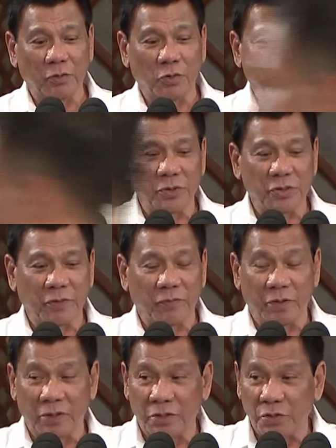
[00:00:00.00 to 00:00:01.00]
It took me
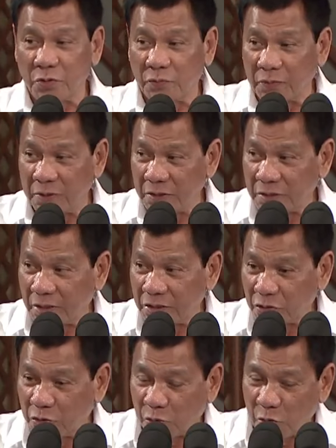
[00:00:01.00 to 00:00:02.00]
7 years to finish
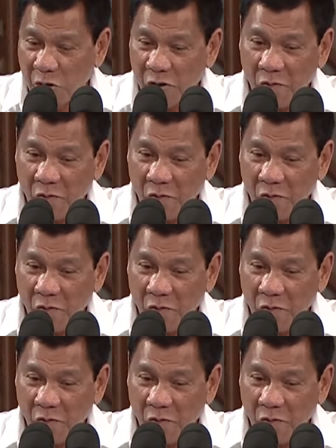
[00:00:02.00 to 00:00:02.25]
high school.